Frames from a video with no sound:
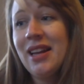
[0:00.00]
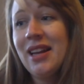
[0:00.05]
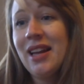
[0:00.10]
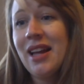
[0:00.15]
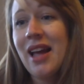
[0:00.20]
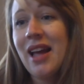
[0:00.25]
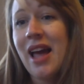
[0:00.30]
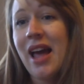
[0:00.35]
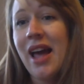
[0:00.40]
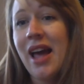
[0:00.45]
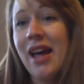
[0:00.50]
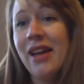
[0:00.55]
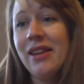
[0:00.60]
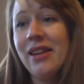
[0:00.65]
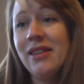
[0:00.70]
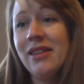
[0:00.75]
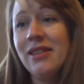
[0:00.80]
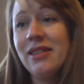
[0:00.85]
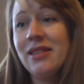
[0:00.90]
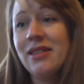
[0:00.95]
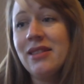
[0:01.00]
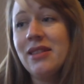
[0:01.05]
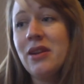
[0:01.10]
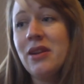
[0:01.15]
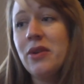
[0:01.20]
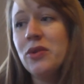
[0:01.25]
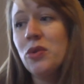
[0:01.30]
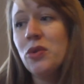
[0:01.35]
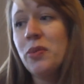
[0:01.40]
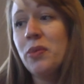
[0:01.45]
and
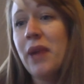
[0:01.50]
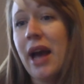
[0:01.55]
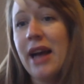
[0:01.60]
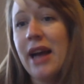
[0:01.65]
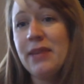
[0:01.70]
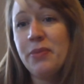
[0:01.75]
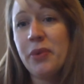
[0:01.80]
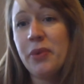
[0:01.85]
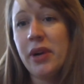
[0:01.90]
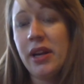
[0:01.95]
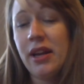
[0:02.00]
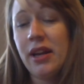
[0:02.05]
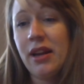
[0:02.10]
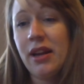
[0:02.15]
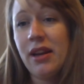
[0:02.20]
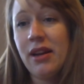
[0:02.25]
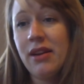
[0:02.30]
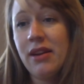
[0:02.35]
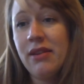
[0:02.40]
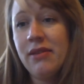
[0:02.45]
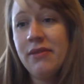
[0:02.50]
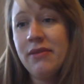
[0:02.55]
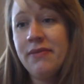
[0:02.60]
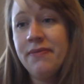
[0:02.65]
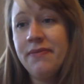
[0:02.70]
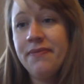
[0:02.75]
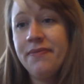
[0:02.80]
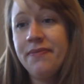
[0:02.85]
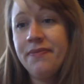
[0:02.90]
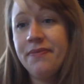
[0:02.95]
nose will be aspirated.
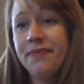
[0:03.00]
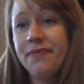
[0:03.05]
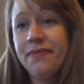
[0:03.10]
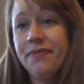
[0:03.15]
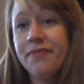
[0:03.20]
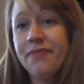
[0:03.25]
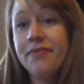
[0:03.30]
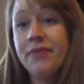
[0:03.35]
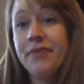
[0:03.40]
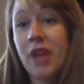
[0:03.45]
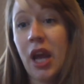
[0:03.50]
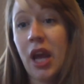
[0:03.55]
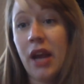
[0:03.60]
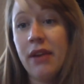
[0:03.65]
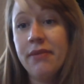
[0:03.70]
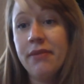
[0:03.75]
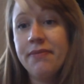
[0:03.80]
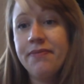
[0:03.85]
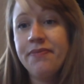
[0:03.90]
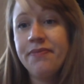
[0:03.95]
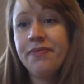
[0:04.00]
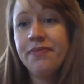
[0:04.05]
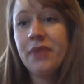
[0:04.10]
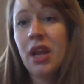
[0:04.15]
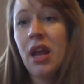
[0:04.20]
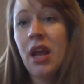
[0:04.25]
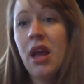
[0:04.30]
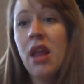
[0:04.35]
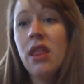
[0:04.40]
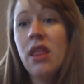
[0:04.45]
Okay.
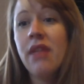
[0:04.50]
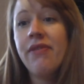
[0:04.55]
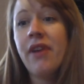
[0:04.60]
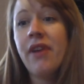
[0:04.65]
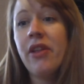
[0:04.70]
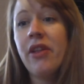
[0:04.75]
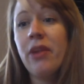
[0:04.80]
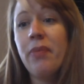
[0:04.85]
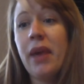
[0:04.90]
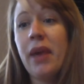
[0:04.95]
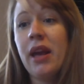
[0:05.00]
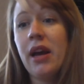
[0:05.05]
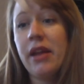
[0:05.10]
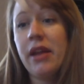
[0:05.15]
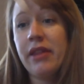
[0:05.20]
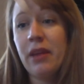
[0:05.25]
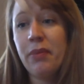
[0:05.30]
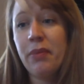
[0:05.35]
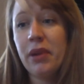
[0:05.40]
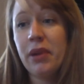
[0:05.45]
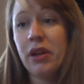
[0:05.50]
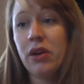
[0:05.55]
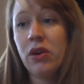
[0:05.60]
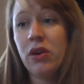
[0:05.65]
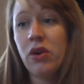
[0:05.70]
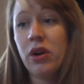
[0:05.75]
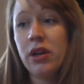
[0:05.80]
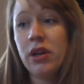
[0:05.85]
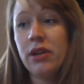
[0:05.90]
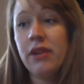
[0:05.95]
The father may cut the umbilical
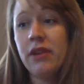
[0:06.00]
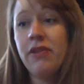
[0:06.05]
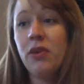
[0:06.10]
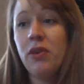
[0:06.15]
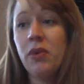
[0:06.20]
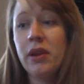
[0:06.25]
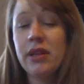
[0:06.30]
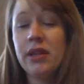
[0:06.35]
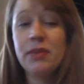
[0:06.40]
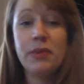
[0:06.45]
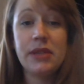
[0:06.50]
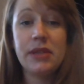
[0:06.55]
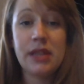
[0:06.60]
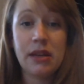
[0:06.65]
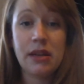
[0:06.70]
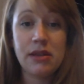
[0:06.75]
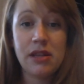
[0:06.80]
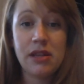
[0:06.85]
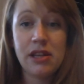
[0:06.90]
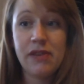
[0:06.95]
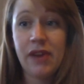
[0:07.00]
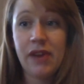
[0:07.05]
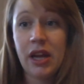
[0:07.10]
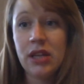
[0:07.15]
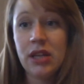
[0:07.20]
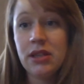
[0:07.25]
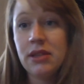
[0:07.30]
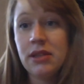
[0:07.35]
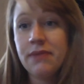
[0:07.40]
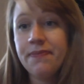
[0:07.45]
cord. If you want this, please tell us in
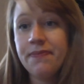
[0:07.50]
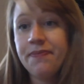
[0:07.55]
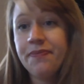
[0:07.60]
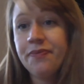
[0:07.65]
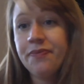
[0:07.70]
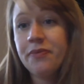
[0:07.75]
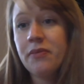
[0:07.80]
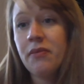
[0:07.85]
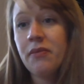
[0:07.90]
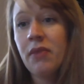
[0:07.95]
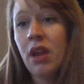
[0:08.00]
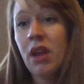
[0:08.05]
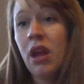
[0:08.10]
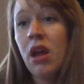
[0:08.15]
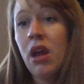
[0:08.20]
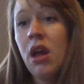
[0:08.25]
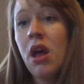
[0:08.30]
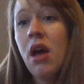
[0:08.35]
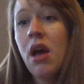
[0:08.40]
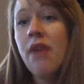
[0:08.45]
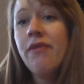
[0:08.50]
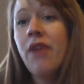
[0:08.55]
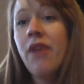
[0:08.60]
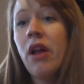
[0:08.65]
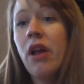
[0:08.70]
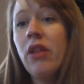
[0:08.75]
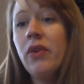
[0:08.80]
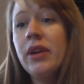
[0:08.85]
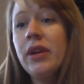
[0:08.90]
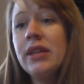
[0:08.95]
advance.
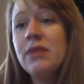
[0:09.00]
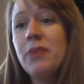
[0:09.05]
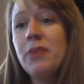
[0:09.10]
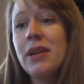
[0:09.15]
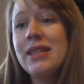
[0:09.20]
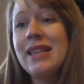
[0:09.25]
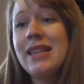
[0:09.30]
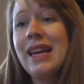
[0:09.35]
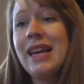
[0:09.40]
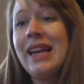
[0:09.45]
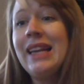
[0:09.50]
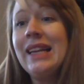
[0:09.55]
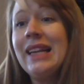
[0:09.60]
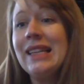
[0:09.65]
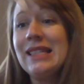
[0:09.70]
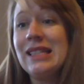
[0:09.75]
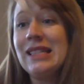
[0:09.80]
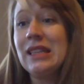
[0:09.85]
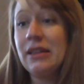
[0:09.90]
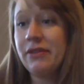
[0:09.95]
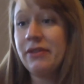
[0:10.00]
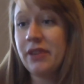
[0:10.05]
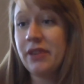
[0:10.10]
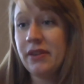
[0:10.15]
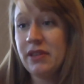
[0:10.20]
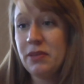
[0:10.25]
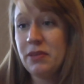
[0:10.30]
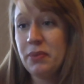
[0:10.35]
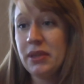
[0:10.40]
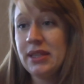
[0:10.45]
Following spontaneous delivery of
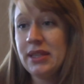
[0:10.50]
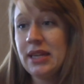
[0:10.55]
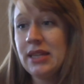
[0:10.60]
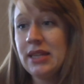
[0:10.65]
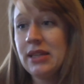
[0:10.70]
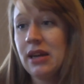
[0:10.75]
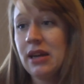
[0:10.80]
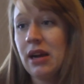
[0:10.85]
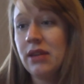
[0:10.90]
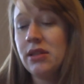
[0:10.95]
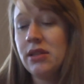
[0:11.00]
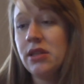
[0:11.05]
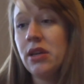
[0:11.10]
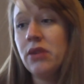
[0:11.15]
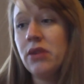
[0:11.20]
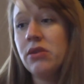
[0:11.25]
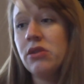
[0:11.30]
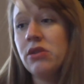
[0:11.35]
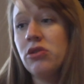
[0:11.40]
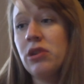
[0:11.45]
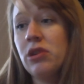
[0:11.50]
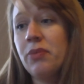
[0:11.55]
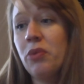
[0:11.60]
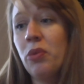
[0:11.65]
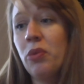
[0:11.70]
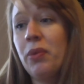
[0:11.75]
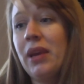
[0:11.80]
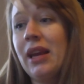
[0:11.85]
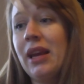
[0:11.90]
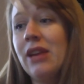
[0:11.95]
this placenta, oxytocin drip will
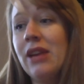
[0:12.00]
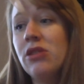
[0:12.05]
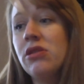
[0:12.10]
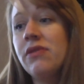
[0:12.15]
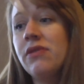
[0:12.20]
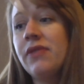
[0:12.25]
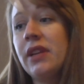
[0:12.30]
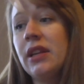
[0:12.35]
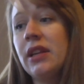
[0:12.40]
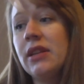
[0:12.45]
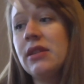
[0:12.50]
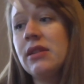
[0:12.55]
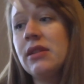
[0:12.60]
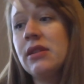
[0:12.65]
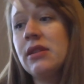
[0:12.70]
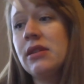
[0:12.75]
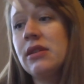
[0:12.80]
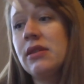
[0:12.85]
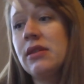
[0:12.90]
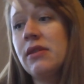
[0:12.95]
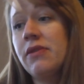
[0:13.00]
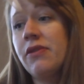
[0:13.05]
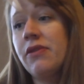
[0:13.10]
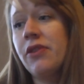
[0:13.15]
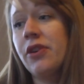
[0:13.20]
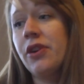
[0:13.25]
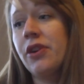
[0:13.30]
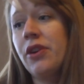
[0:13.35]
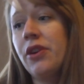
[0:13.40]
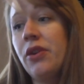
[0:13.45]
be intravenous
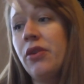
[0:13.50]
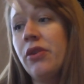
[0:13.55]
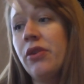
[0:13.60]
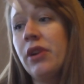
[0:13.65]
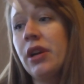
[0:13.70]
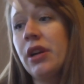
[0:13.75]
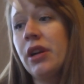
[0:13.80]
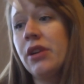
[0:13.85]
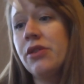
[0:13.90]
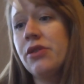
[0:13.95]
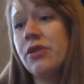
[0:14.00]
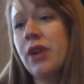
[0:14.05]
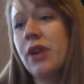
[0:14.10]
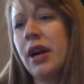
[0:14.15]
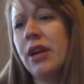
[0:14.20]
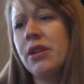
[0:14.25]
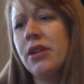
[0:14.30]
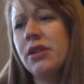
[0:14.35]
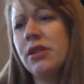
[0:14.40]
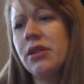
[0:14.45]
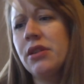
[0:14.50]
for uterine contraction.